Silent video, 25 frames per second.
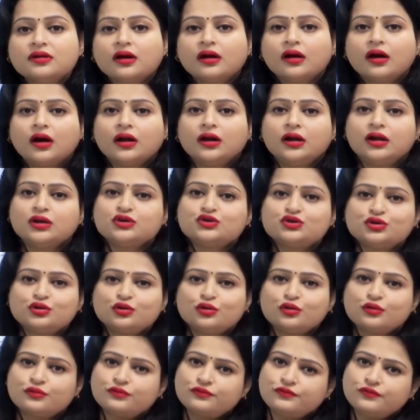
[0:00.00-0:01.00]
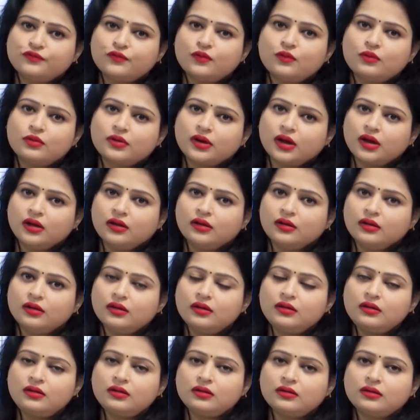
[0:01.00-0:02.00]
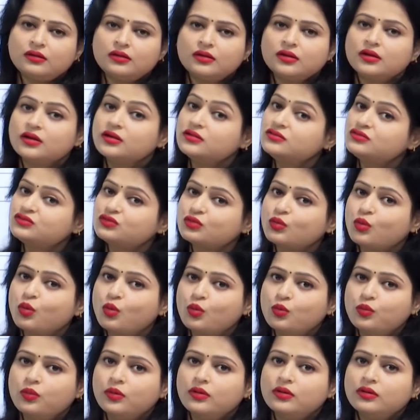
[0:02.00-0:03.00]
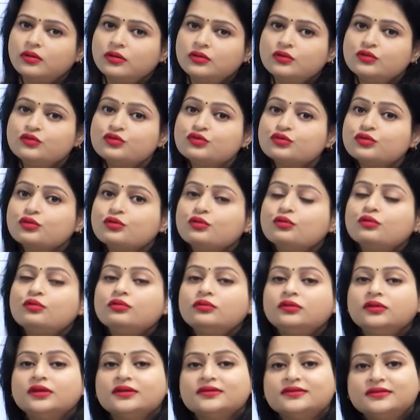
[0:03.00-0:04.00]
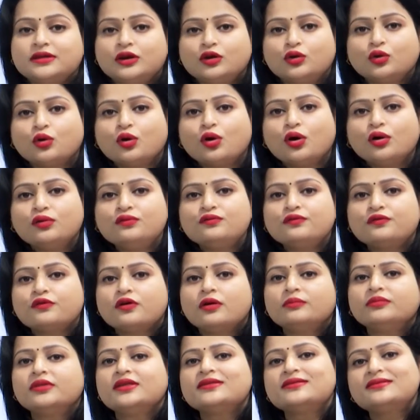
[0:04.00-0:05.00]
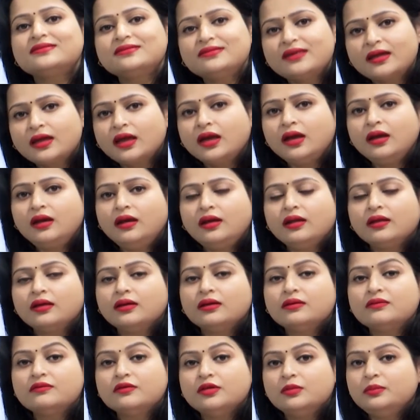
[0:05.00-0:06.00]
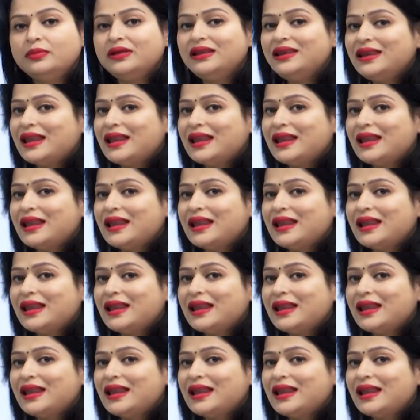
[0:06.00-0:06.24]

the condition of four year is over. So, the on from the second year will be